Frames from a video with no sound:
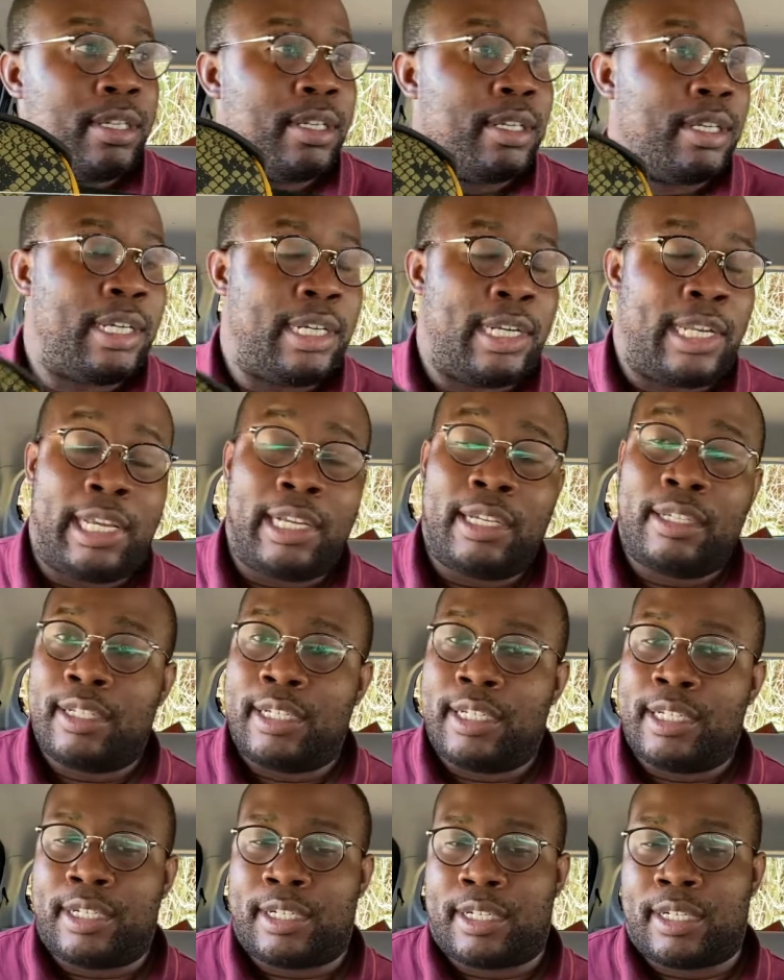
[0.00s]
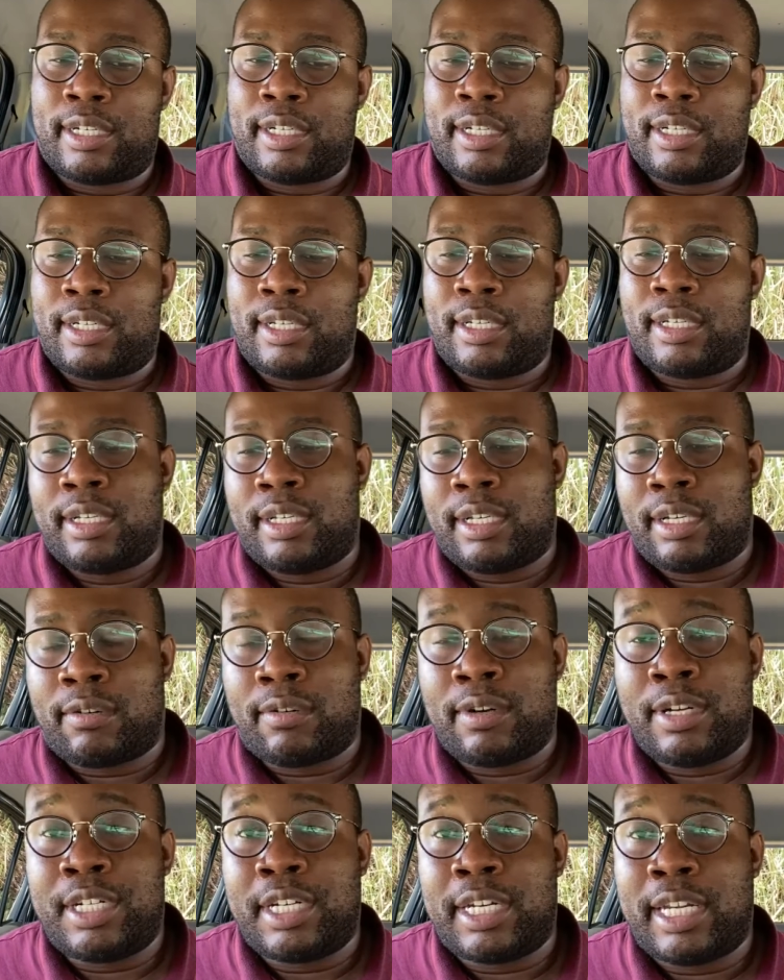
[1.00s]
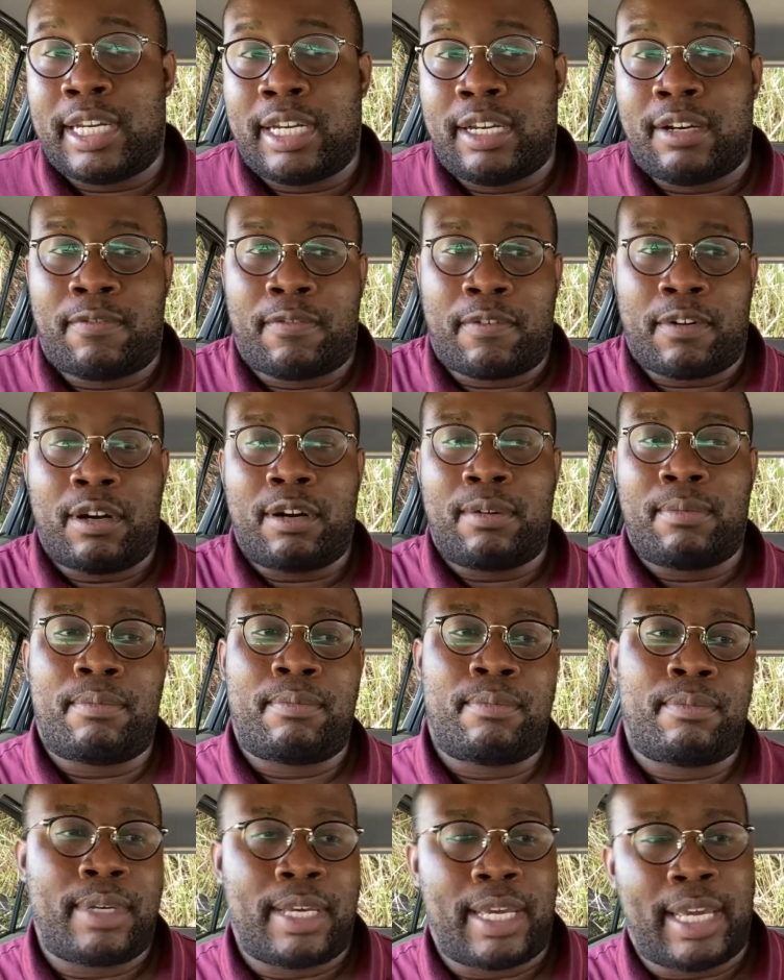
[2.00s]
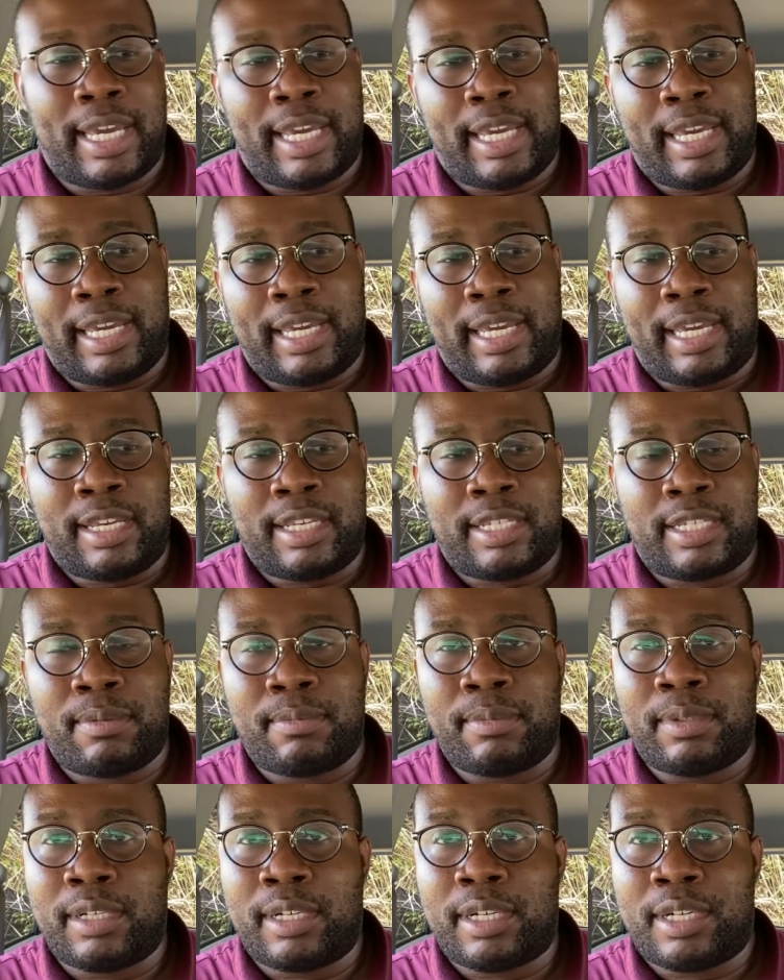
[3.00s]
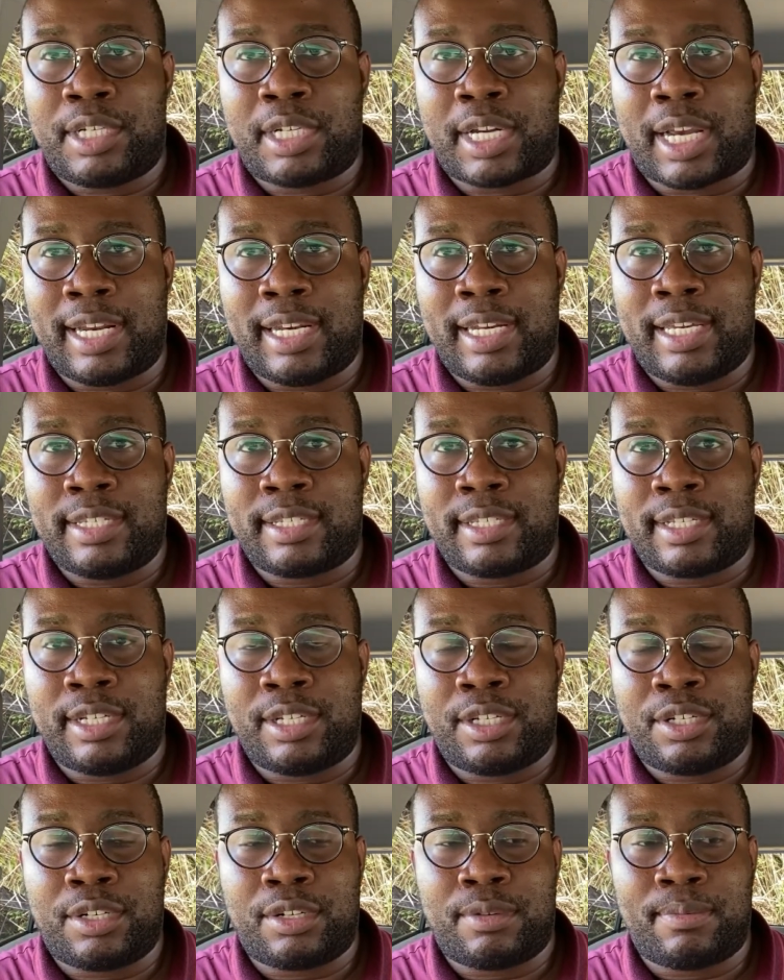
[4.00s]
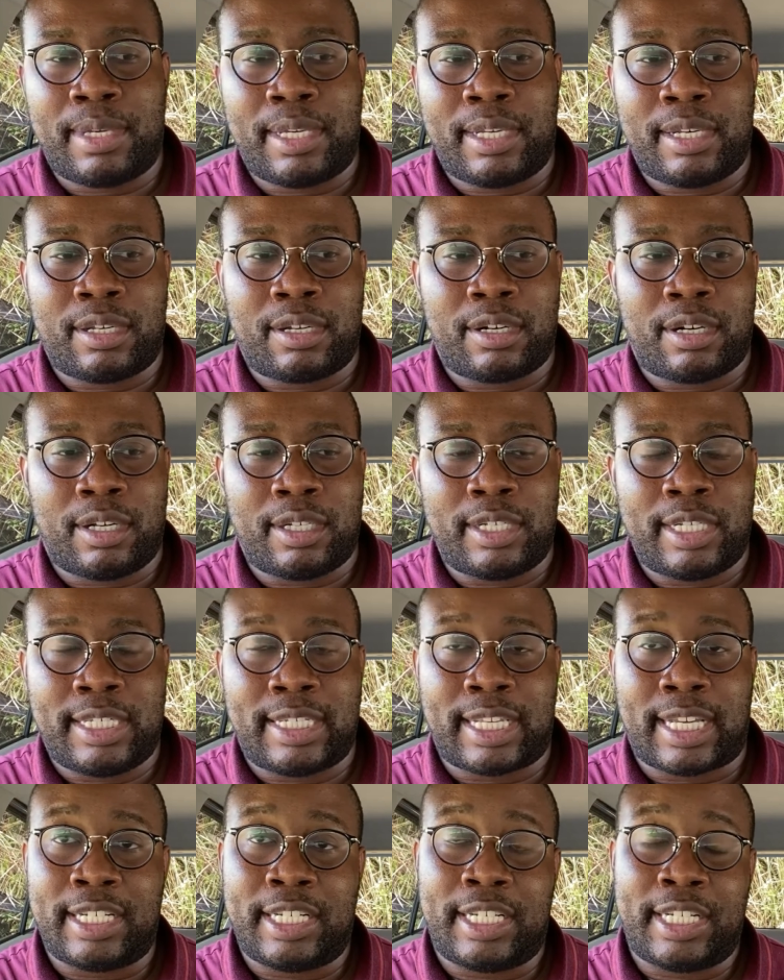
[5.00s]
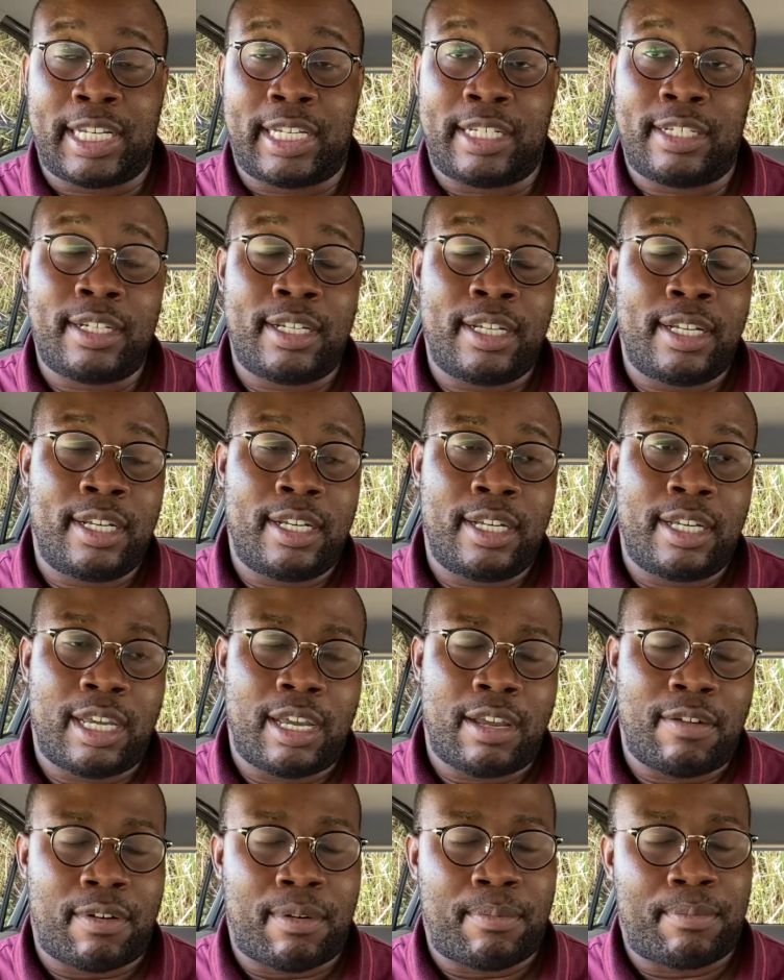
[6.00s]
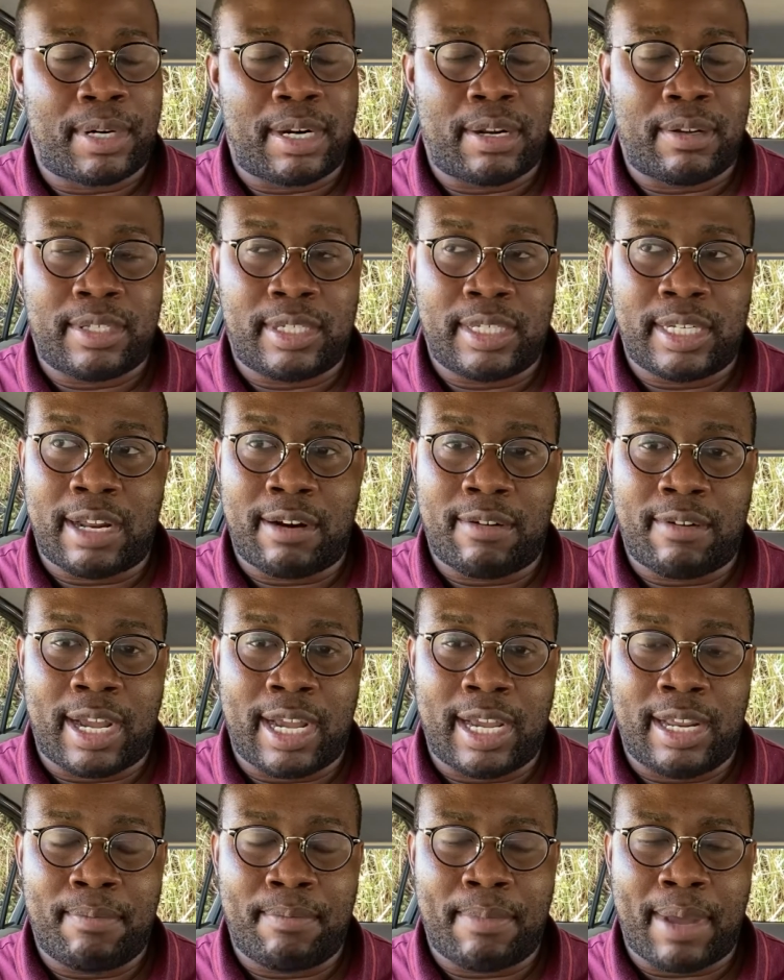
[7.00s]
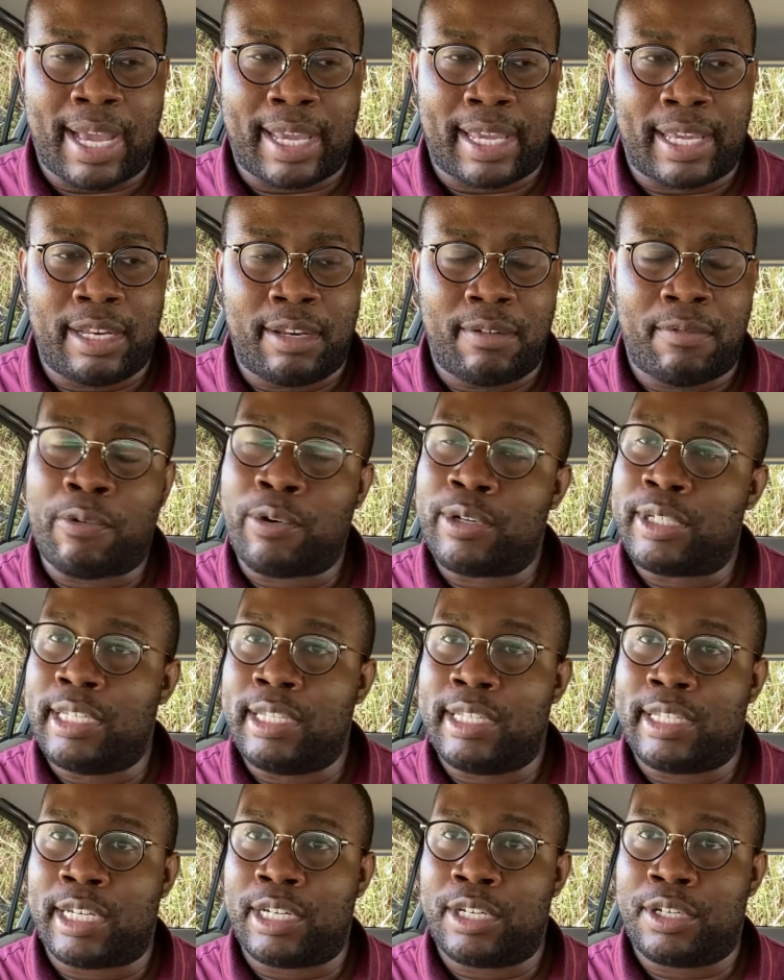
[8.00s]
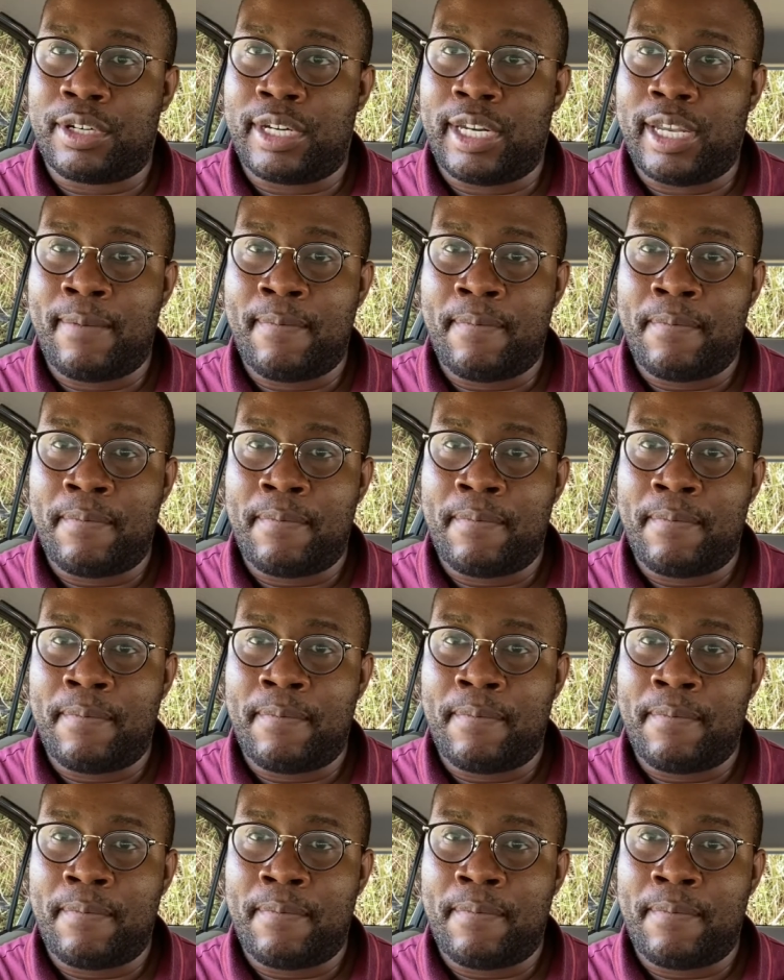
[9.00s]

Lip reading: in English, originated from a similar Chinese instrument called the Sanshin, if I'm pronouncing that right, back in the 14th century,